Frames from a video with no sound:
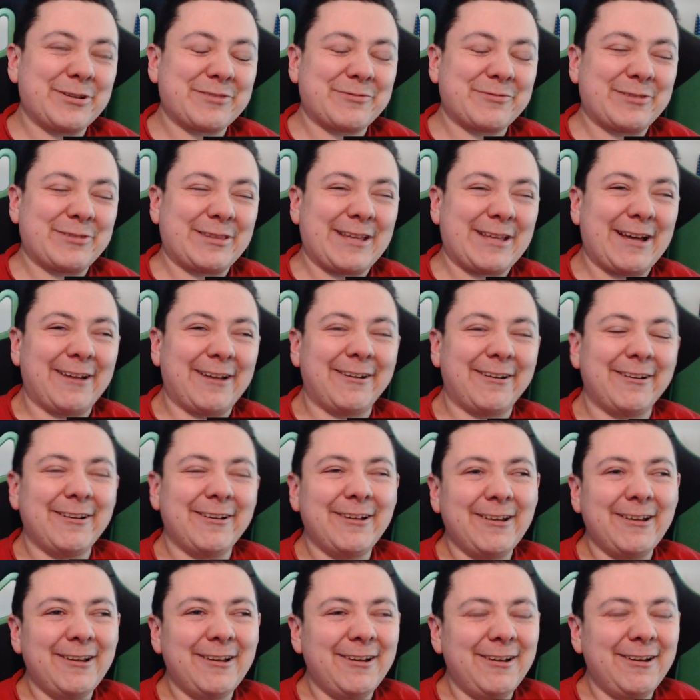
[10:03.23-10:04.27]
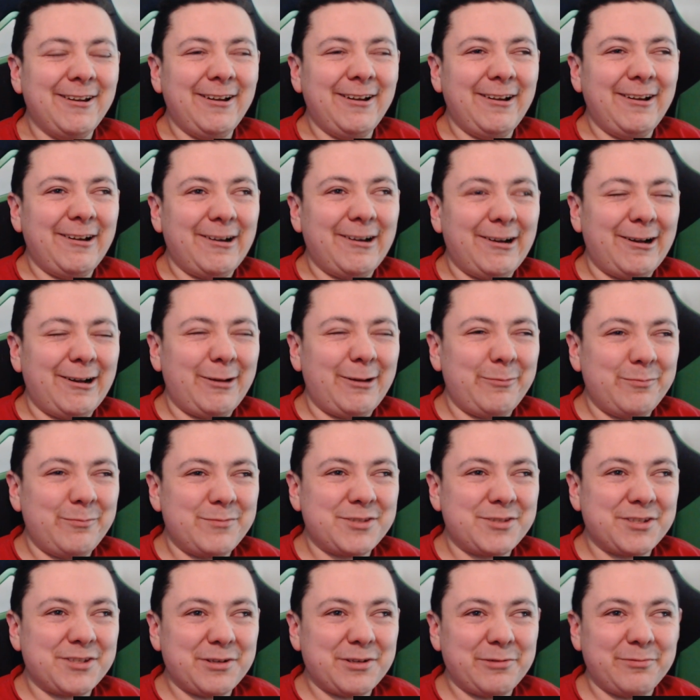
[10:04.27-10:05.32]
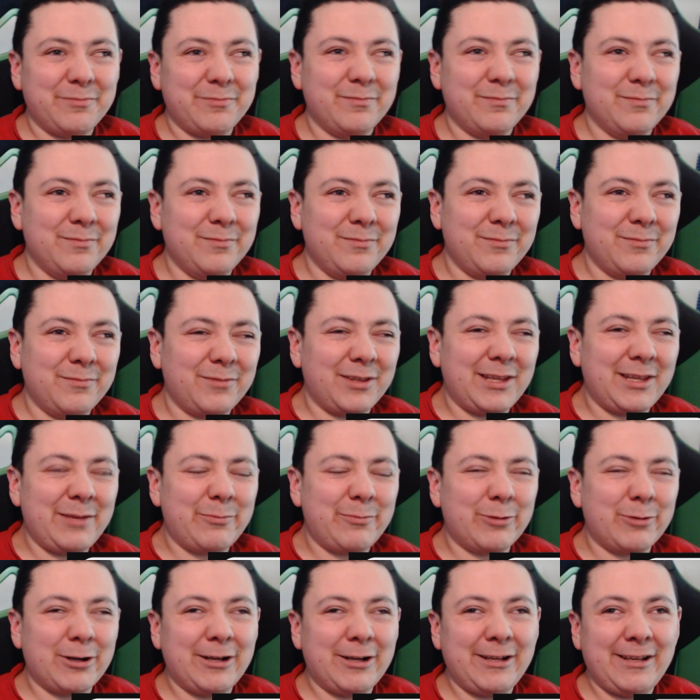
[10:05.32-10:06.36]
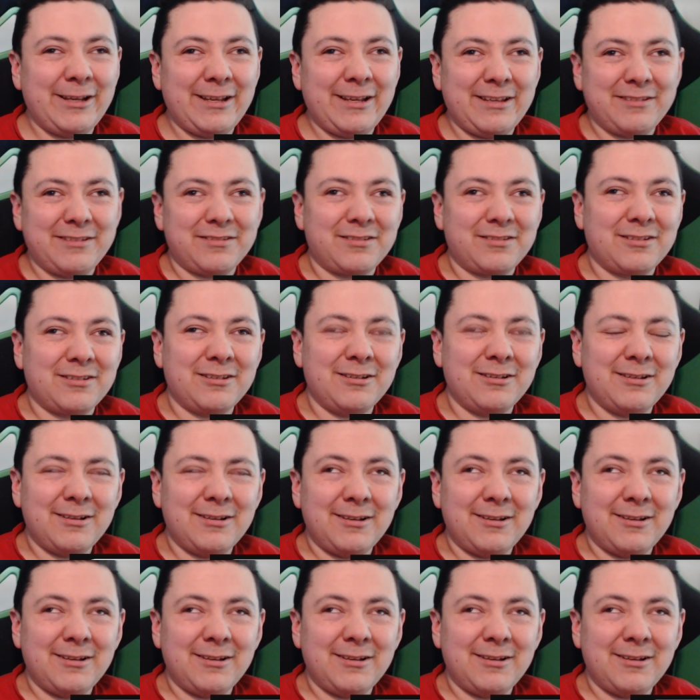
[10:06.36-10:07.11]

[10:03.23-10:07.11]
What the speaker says: with that? So Libra is